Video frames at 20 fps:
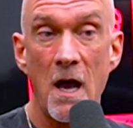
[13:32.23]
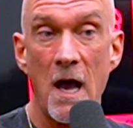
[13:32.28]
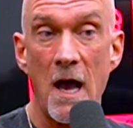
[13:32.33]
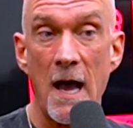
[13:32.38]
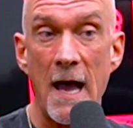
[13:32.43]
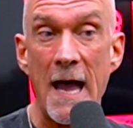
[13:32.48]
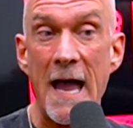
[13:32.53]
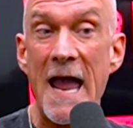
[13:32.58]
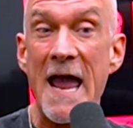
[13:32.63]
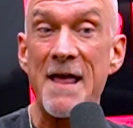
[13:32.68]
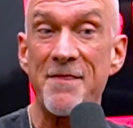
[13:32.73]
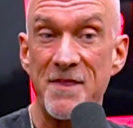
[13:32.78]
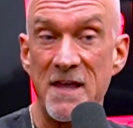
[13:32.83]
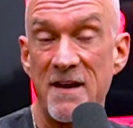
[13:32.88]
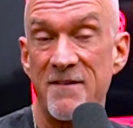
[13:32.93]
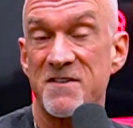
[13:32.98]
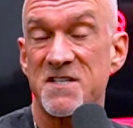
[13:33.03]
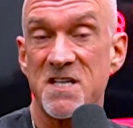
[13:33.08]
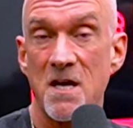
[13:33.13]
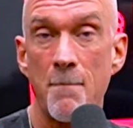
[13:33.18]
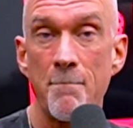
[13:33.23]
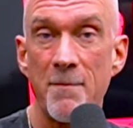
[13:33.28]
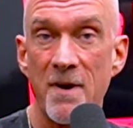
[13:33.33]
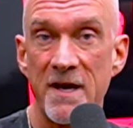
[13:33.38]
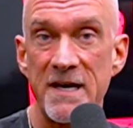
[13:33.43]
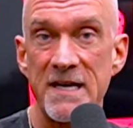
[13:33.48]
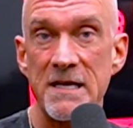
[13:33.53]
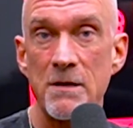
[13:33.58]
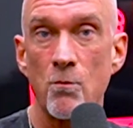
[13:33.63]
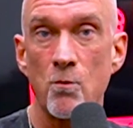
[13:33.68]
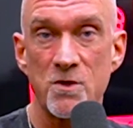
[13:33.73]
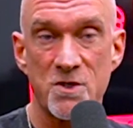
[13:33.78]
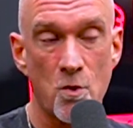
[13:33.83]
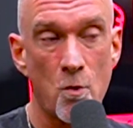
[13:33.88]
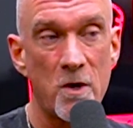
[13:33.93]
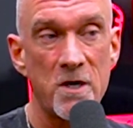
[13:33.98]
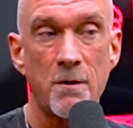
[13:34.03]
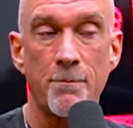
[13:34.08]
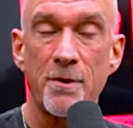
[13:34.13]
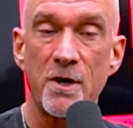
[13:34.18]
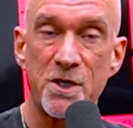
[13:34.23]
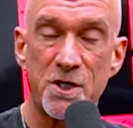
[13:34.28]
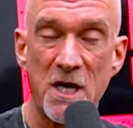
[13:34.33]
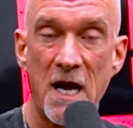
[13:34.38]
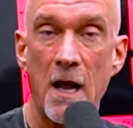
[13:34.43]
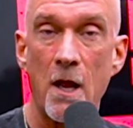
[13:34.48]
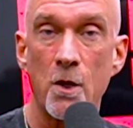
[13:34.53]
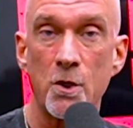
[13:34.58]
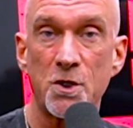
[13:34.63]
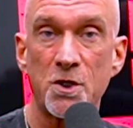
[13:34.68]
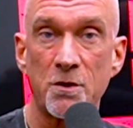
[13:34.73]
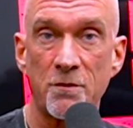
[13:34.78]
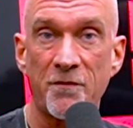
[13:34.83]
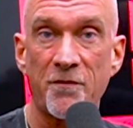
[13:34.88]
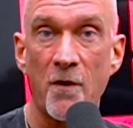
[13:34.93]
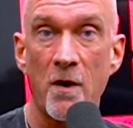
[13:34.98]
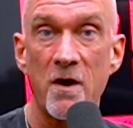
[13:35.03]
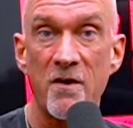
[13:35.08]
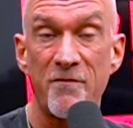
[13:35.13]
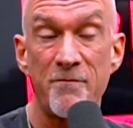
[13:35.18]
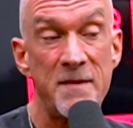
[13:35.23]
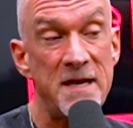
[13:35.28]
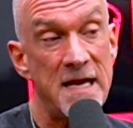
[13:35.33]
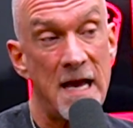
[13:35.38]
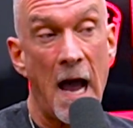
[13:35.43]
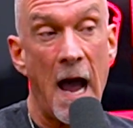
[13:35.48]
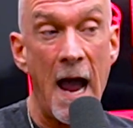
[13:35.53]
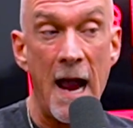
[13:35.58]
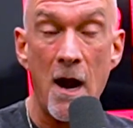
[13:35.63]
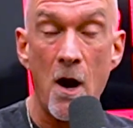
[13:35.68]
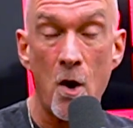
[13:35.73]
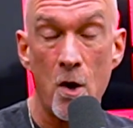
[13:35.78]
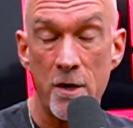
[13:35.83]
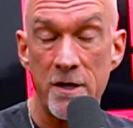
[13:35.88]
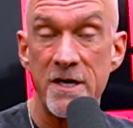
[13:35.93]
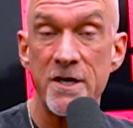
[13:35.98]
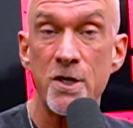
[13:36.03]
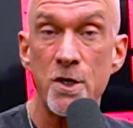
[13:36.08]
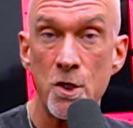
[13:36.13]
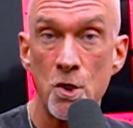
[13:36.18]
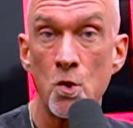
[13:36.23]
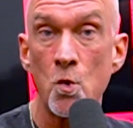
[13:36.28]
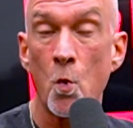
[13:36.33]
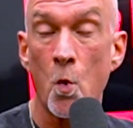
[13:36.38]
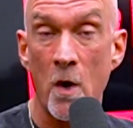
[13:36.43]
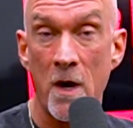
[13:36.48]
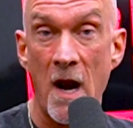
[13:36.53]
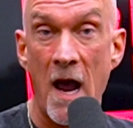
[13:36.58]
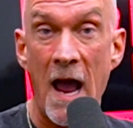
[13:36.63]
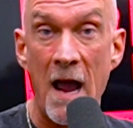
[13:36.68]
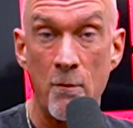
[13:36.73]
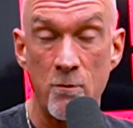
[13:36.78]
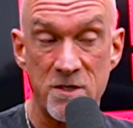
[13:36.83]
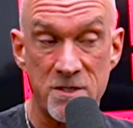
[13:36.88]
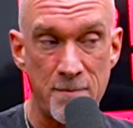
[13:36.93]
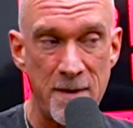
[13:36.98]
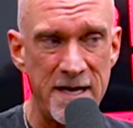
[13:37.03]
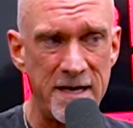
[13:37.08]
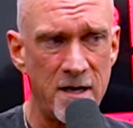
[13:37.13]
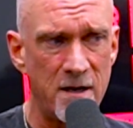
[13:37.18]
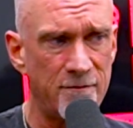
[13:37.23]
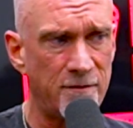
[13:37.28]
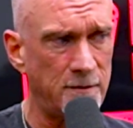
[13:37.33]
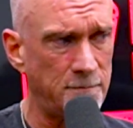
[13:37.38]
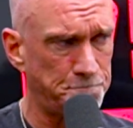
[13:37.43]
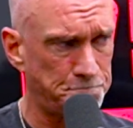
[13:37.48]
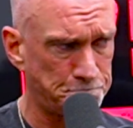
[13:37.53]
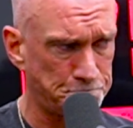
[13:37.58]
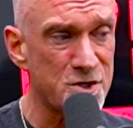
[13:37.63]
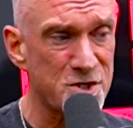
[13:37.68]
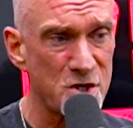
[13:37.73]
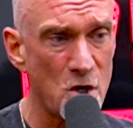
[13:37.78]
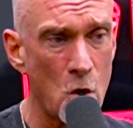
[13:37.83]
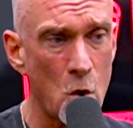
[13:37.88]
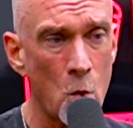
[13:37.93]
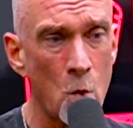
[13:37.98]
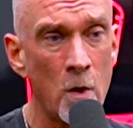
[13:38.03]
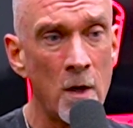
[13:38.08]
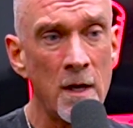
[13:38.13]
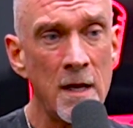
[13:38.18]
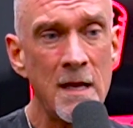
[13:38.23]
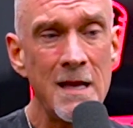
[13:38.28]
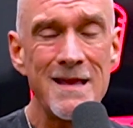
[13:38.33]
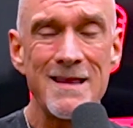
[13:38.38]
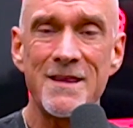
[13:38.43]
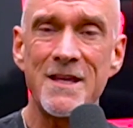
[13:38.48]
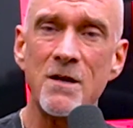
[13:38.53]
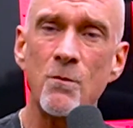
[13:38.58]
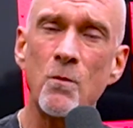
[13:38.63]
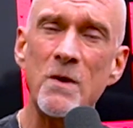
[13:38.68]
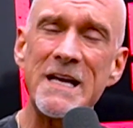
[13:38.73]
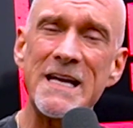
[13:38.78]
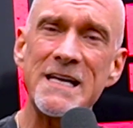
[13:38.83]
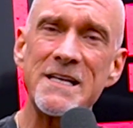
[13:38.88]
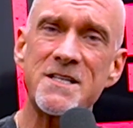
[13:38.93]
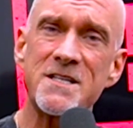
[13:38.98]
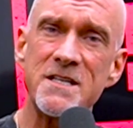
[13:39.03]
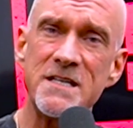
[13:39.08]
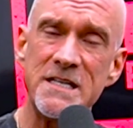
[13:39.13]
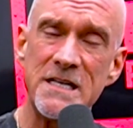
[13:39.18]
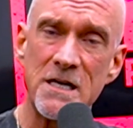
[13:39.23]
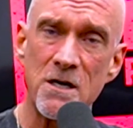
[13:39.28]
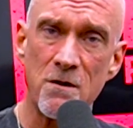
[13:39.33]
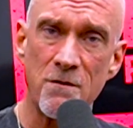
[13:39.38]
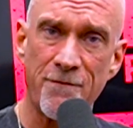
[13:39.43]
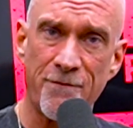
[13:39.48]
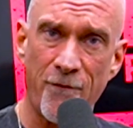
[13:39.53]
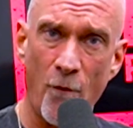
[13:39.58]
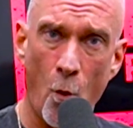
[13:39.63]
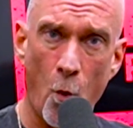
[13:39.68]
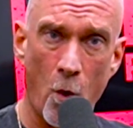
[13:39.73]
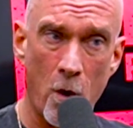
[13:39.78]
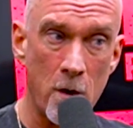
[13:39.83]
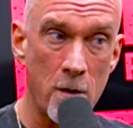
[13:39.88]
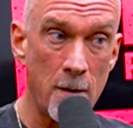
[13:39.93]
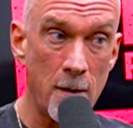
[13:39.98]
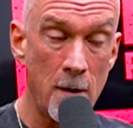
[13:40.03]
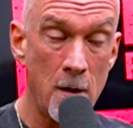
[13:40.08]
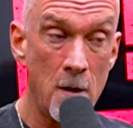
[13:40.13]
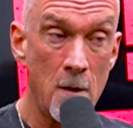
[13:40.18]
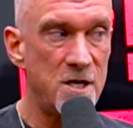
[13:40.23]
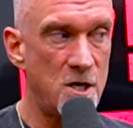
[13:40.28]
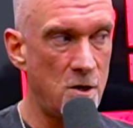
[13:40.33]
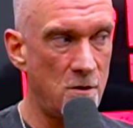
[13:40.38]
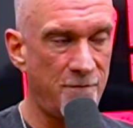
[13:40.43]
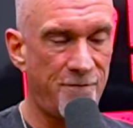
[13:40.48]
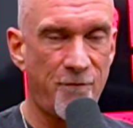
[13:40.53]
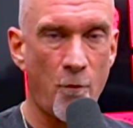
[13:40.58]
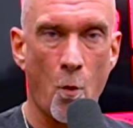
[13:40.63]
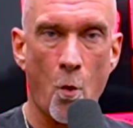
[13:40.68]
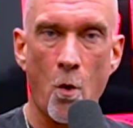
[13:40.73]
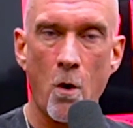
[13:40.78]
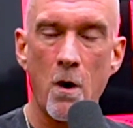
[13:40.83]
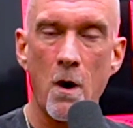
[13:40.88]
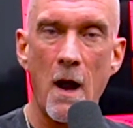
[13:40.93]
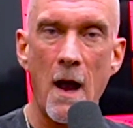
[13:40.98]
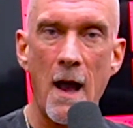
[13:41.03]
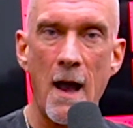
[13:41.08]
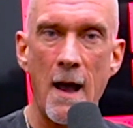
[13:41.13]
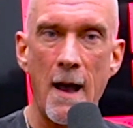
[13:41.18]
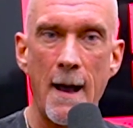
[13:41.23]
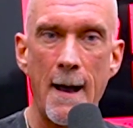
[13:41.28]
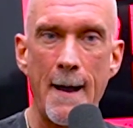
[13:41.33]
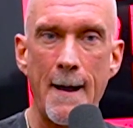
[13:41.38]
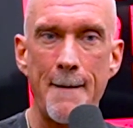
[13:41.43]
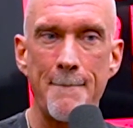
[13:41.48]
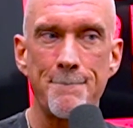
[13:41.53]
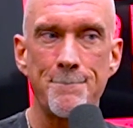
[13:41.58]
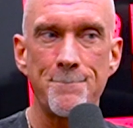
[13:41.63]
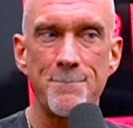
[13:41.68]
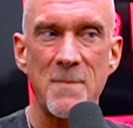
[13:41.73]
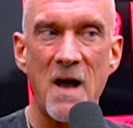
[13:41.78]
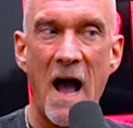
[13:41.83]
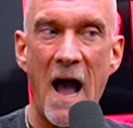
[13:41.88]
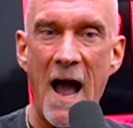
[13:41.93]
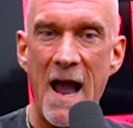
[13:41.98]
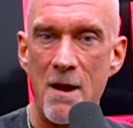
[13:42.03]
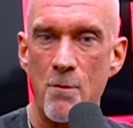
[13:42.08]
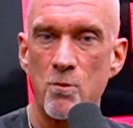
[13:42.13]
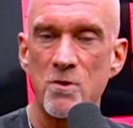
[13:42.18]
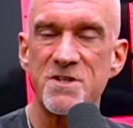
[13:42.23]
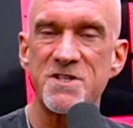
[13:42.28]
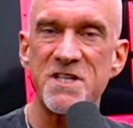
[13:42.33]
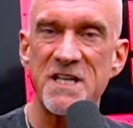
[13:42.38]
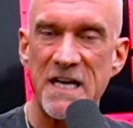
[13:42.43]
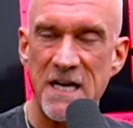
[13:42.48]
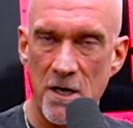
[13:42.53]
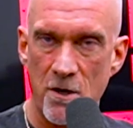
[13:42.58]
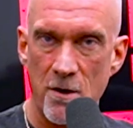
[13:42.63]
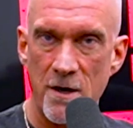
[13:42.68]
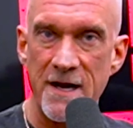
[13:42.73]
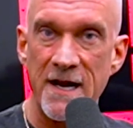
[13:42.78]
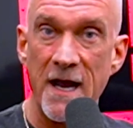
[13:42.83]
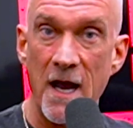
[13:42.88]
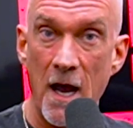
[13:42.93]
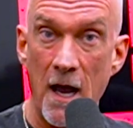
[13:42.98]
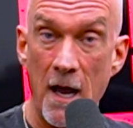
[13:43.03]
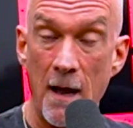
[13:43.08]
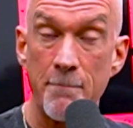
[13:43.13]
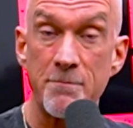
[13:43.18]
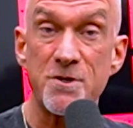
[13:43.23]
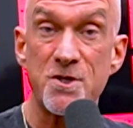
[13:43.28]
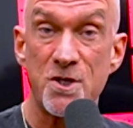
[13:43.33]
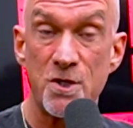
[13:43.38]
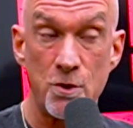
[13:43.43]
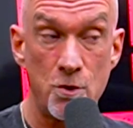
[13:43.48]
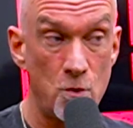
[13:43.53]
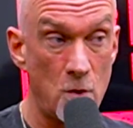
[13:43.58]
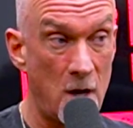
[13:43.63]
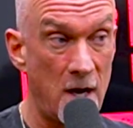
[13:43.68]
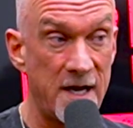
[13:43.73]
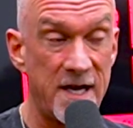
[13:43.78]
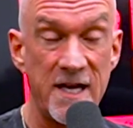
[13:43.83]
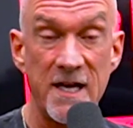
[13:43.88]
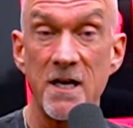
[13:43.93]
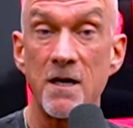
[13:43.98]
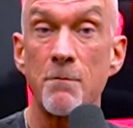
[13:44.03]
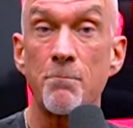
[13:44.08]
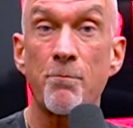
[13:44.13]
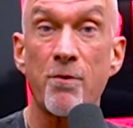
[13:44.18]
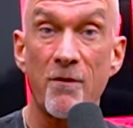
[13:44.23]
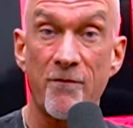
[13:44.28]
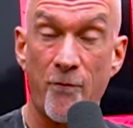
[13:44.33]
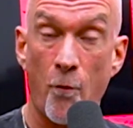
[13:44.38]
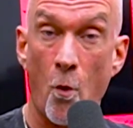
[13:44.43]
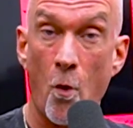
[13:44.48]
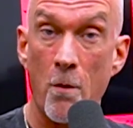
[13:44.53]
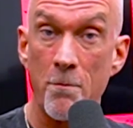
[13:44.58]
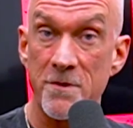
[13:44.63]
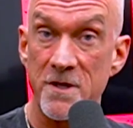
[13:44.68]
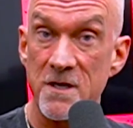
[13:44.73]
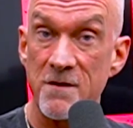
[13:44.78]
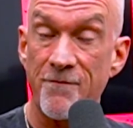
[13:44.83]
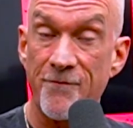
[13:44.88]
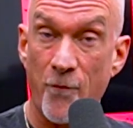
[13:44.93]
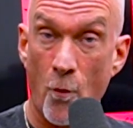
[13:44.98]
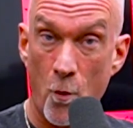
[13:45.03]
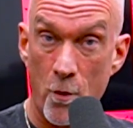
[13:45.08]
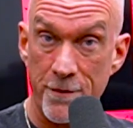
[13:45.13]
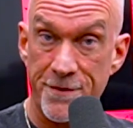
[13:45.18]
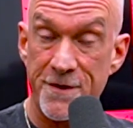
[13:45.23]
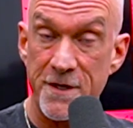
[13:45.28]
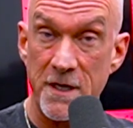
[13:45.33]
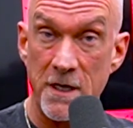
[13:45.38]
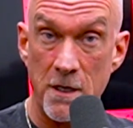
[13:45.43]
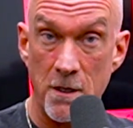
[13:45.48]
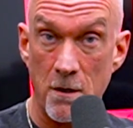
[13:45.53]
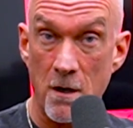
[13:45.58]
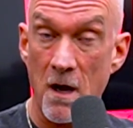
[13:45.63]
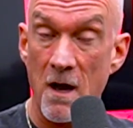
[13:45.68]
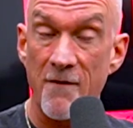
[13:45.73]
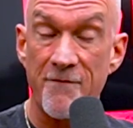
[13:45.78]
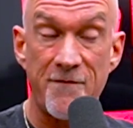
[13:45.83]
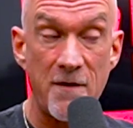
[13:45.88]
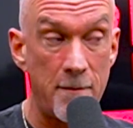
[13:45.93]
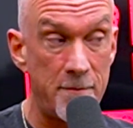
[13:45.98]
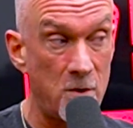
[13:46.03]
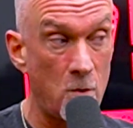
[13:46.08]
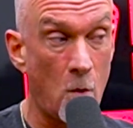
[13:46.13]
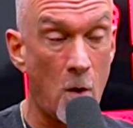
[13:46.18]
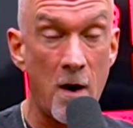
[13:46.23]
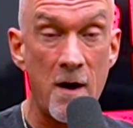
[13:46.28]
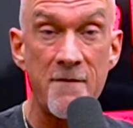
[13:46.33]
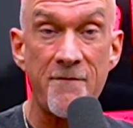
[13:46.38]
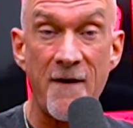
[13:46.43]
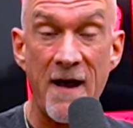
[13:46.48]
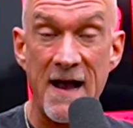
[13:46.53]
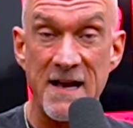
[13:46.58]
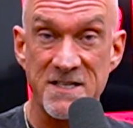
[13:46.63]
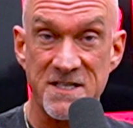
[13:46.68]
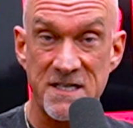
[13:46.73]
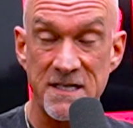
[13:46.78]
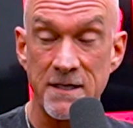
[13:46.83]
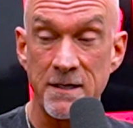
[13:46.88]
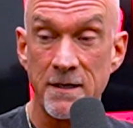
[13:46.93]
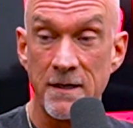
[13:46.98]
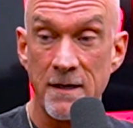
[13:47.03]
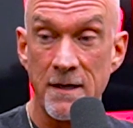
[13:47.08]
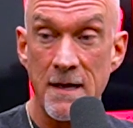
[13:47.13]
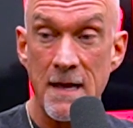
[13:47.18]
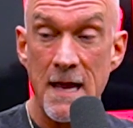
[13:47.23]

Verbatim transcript: Uh, and that if somebody was going to put a challenge in front of me, I already knew what I was made of. So then we get to year four. Year four, uh, I was gearing up to again perform the fourth year of February fasting.